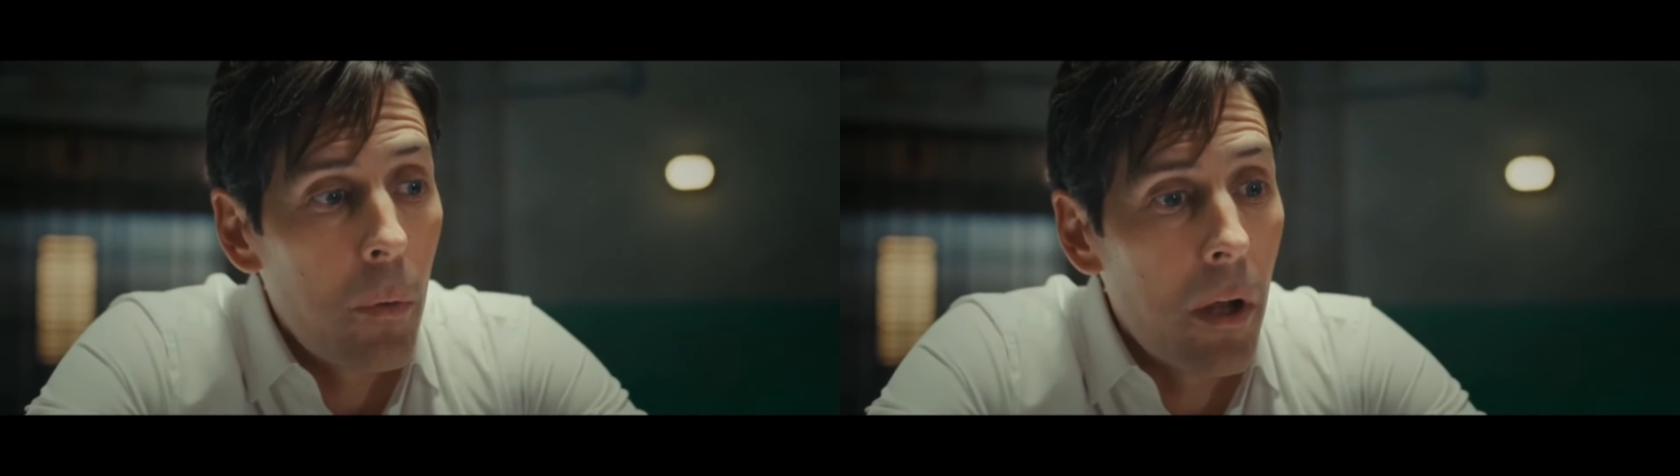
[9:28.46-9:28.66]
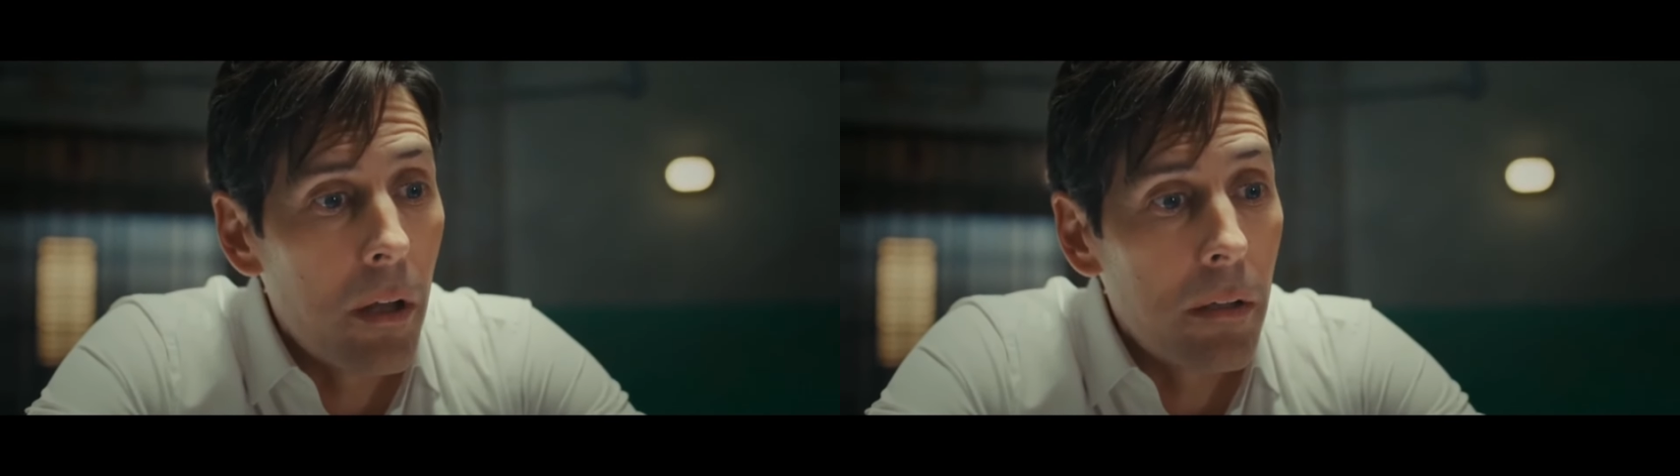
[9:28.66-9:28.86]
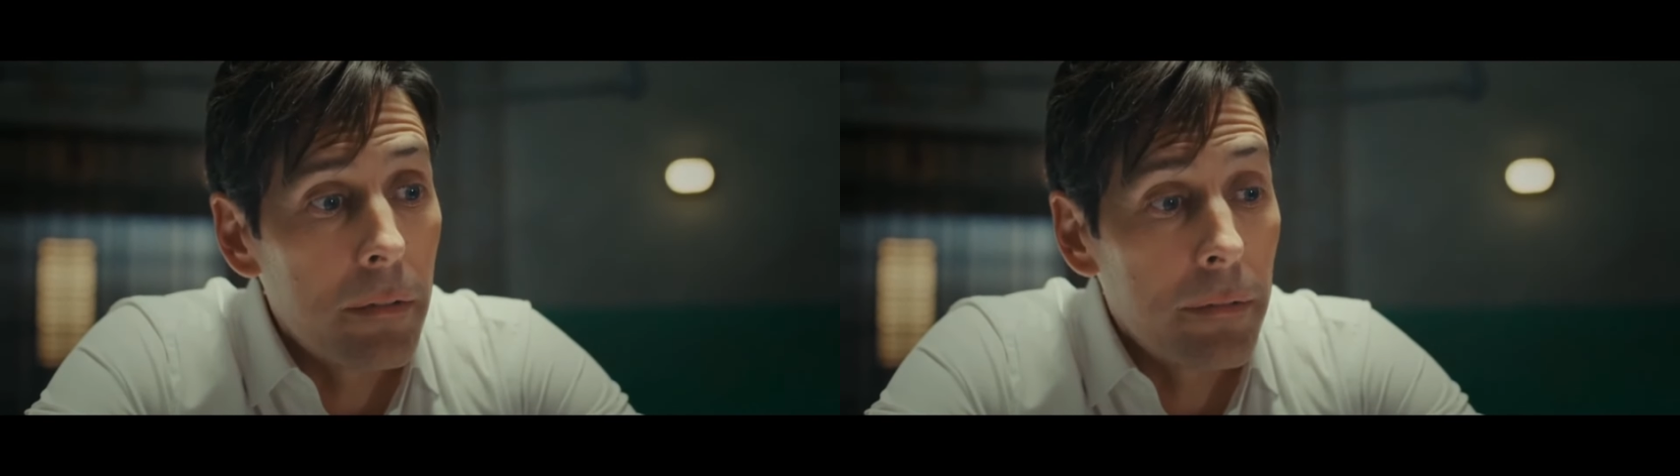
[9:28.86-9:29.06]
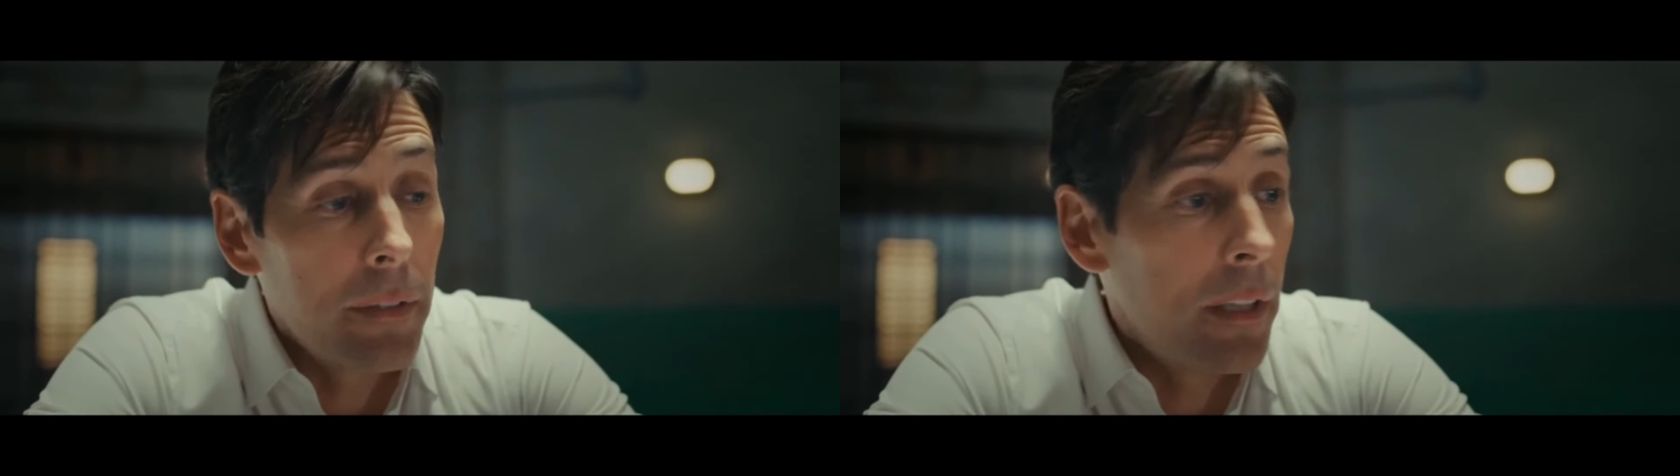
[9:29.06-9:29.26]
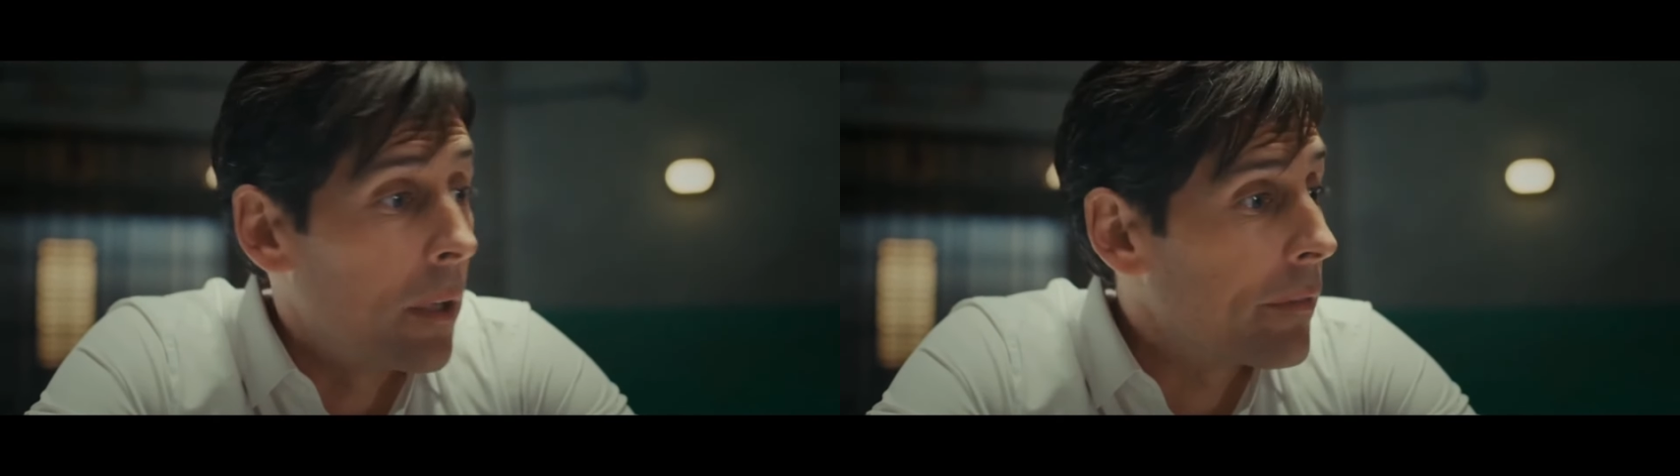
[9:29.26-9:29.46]
Well,
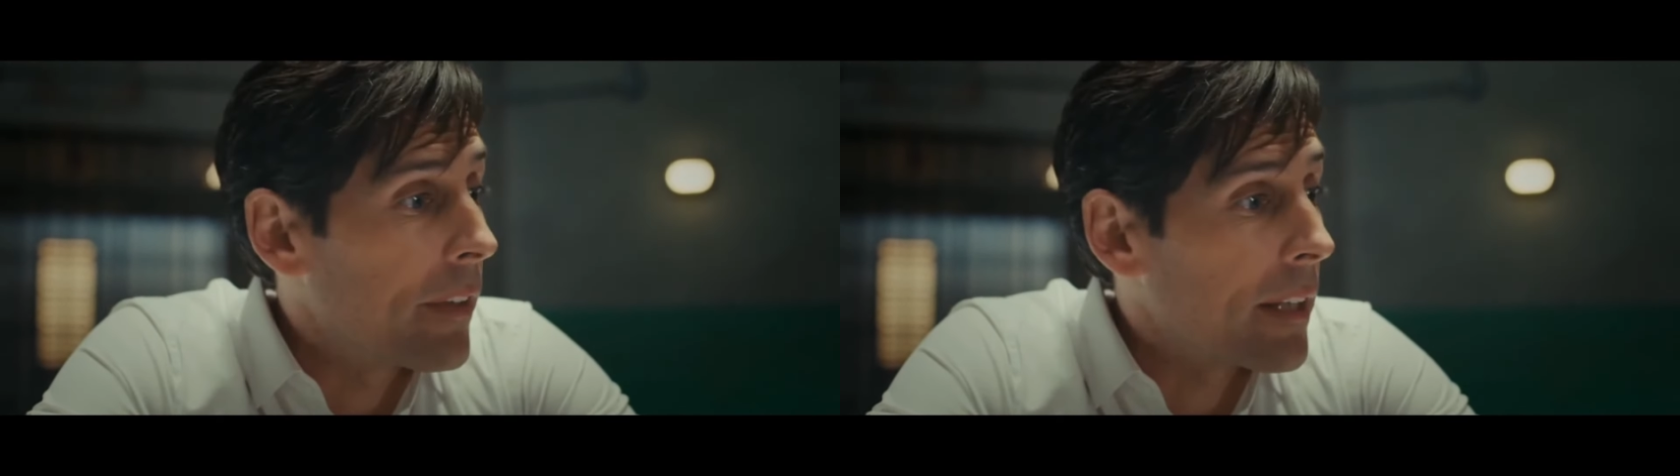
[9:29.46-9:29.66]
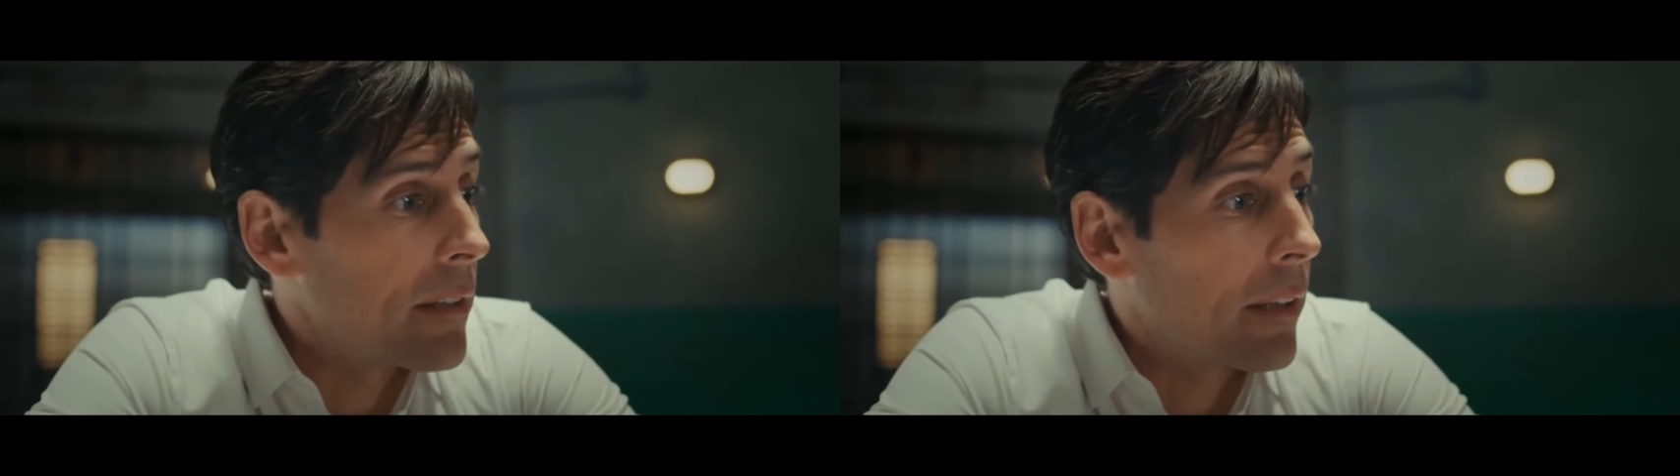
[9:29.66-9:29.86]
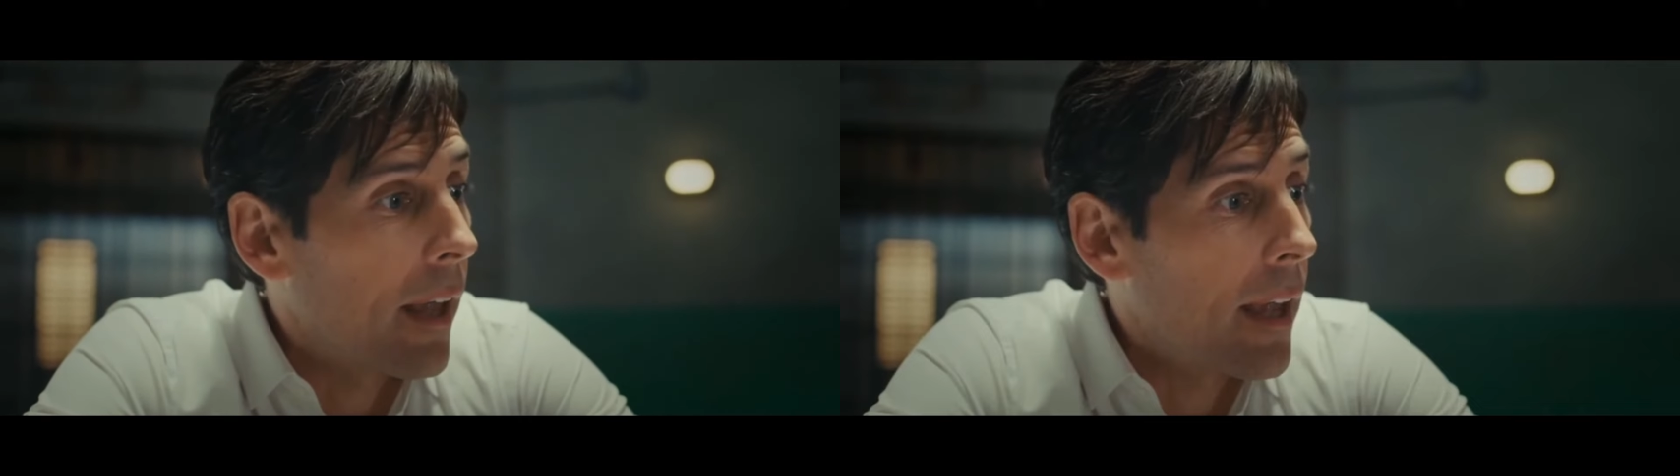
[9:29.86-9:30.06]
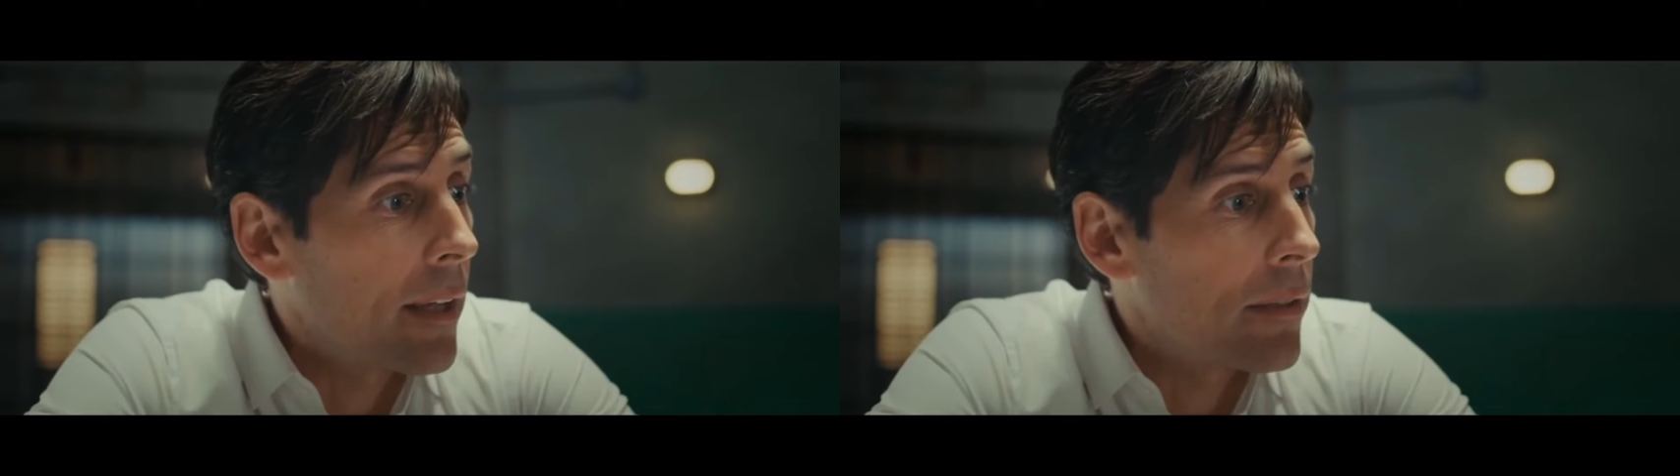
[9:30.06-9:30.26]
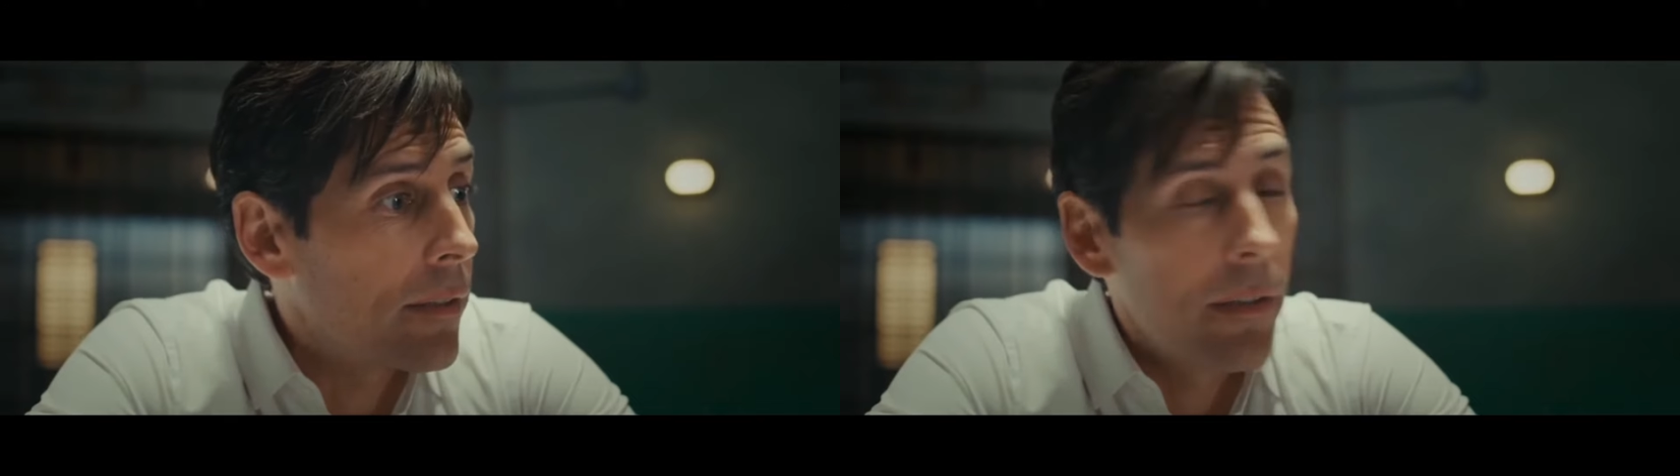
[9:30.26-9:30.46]
if that's the
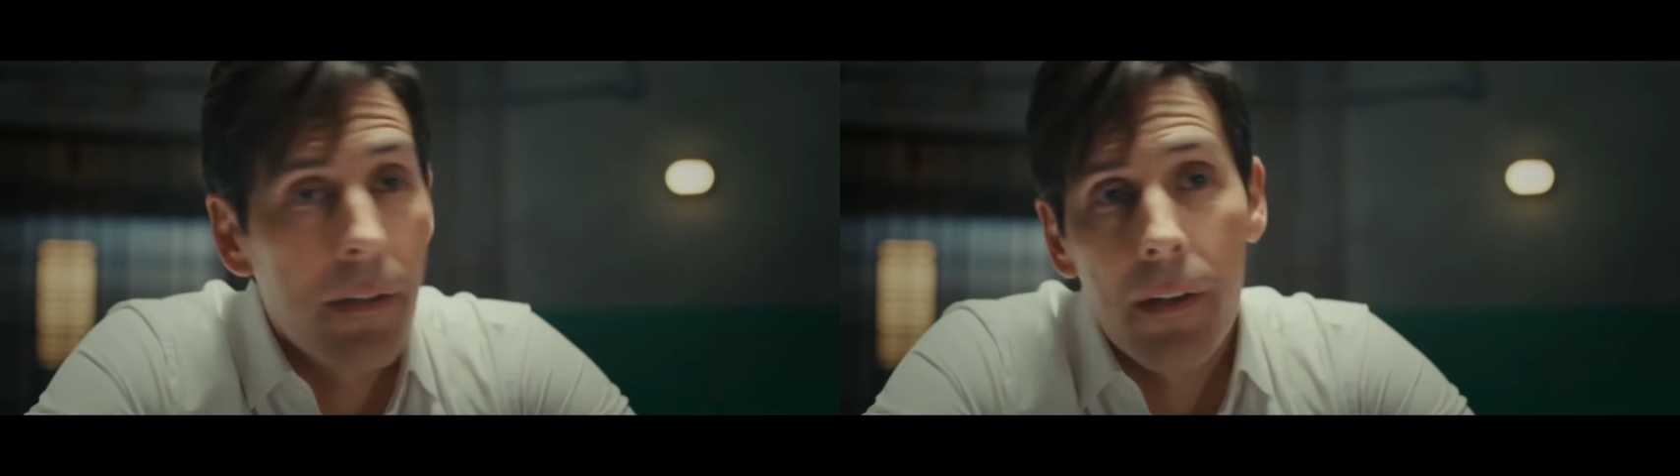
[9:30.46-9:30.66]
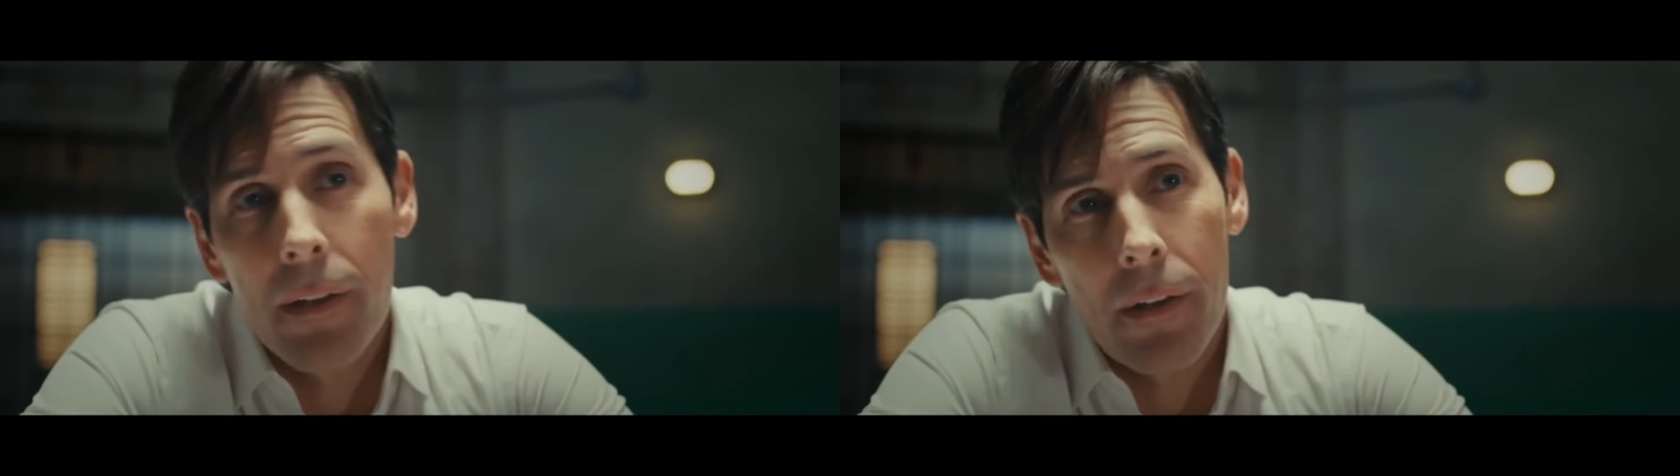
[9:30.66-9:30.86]
case,